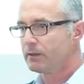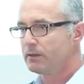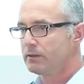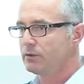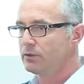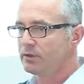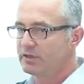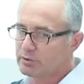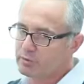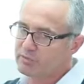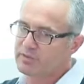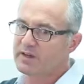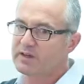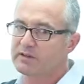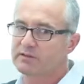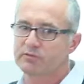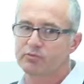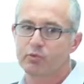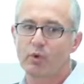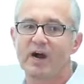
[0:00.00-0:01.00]
you need to
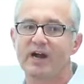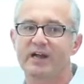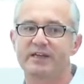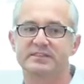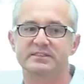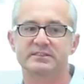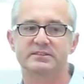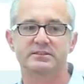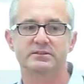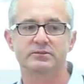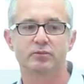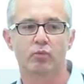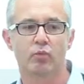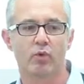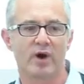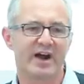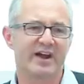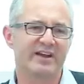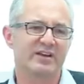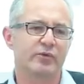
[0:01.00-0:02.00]
think twice.
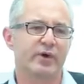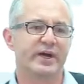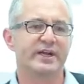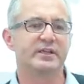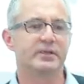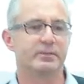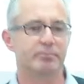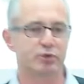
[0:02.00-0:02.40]
Why do I need